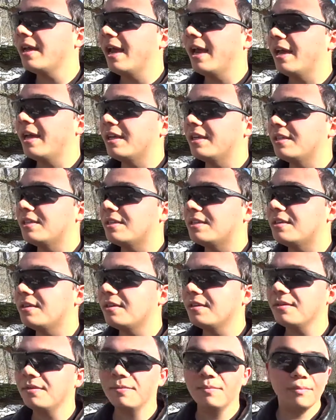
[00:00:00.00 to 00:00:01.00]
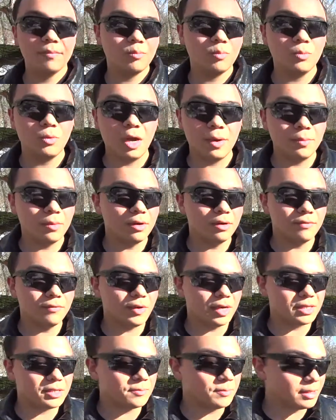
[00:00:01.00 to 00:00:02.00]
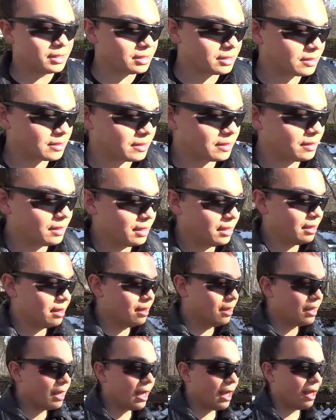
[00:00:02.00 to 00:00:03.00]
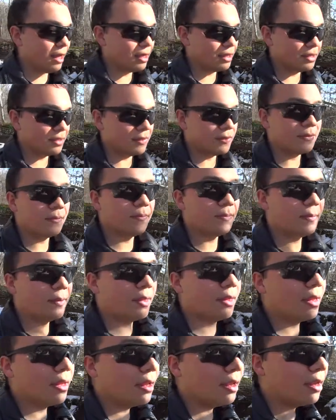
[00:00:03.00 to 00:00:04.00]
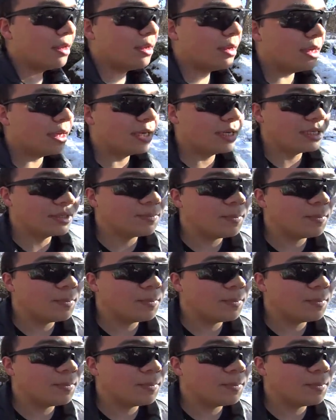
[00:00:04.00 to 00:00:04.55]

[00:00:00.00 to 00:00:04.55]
as proper investments, as it is